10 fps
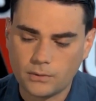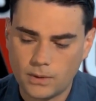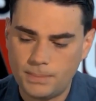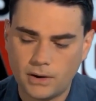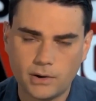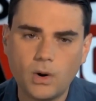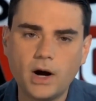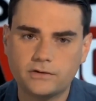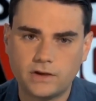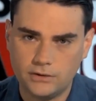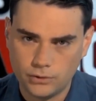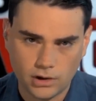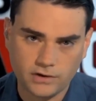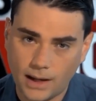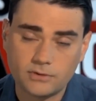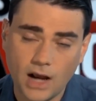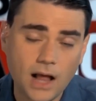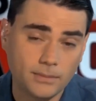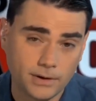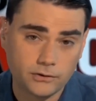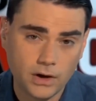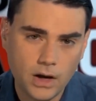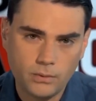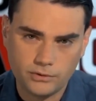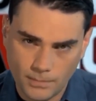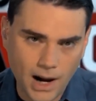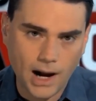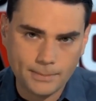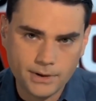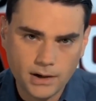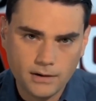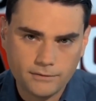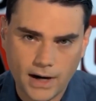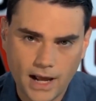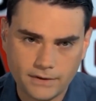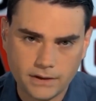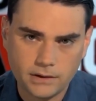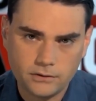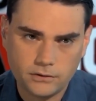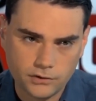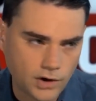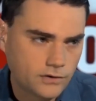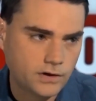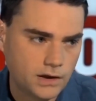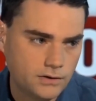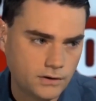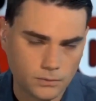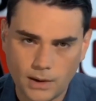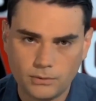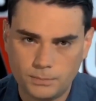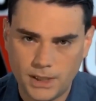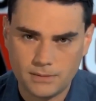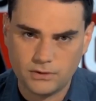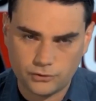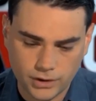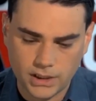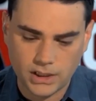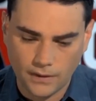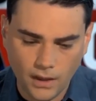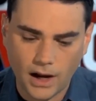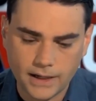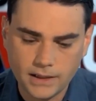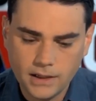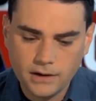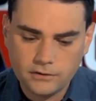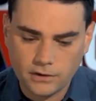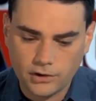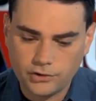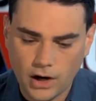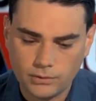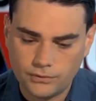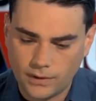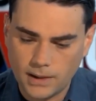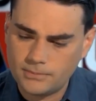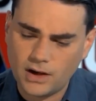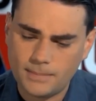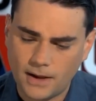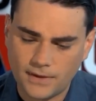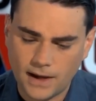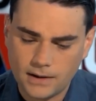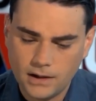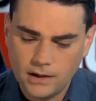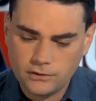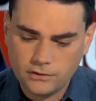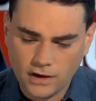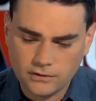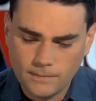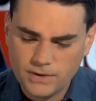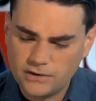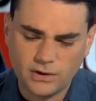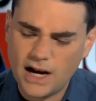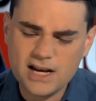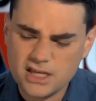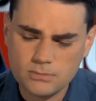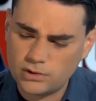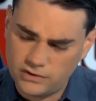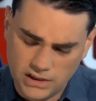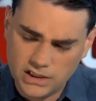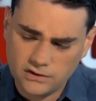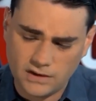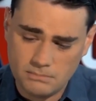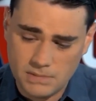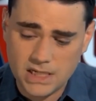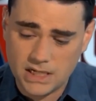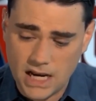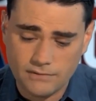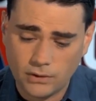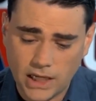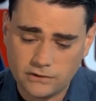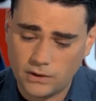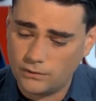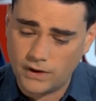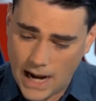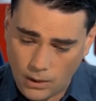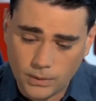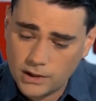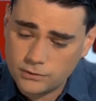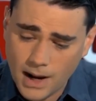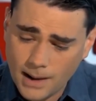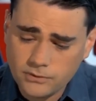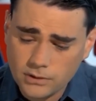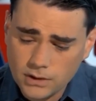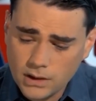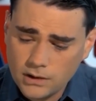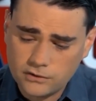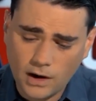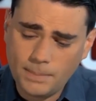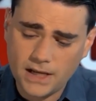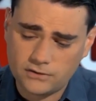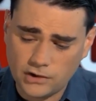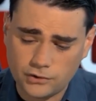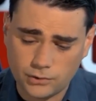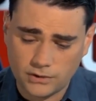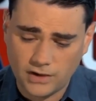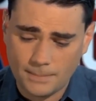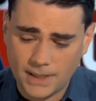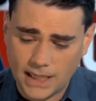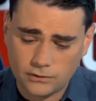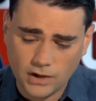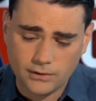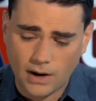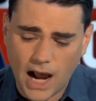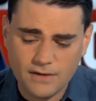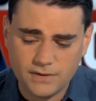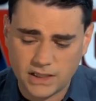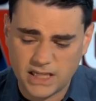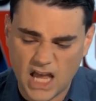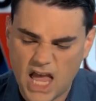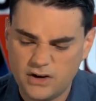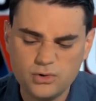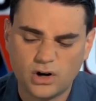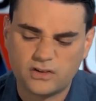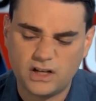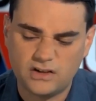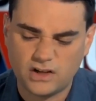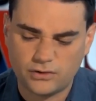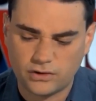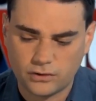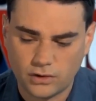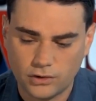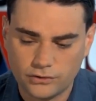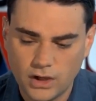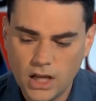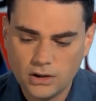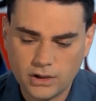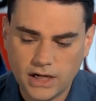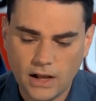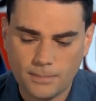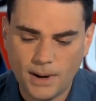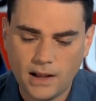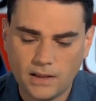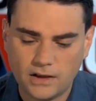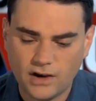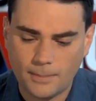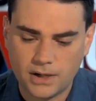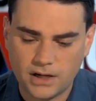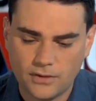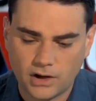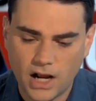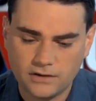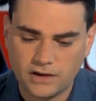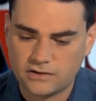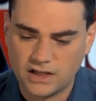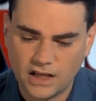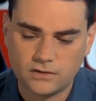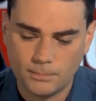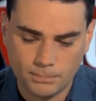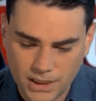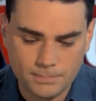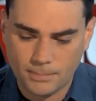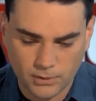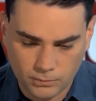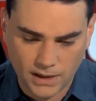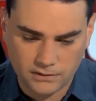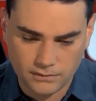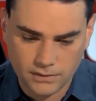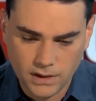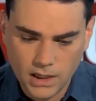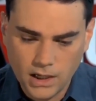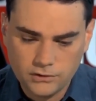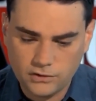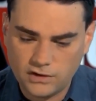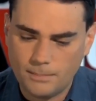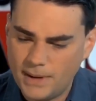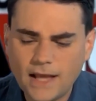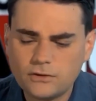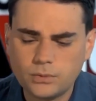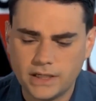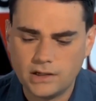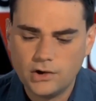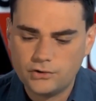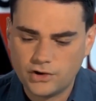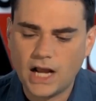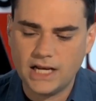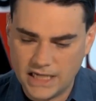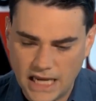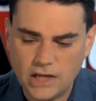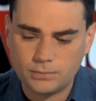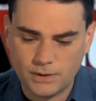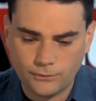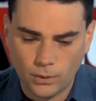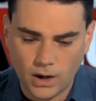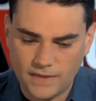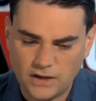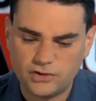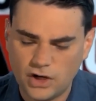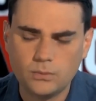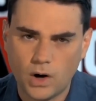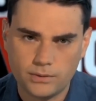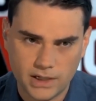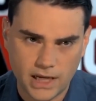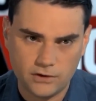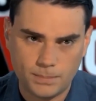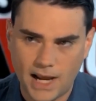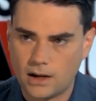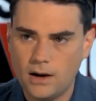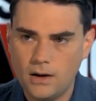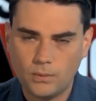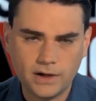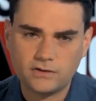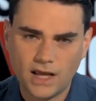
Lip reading: out that when Barry Weiss, a New York Times columnist, was mobbed for having suggested that the right was being mistreated online, Sarah Jeong was very upset about that. She says, is there anything more tedious than media navel-gazing over outrage mobs? Start paying attention to what's happening outside your Ivy League, New York City-centric circles. Look at how the pylons operate in other contexts and get some bleep perspective. She did a bad tweet. She got engagement for it, and then she didn't want to engage back. What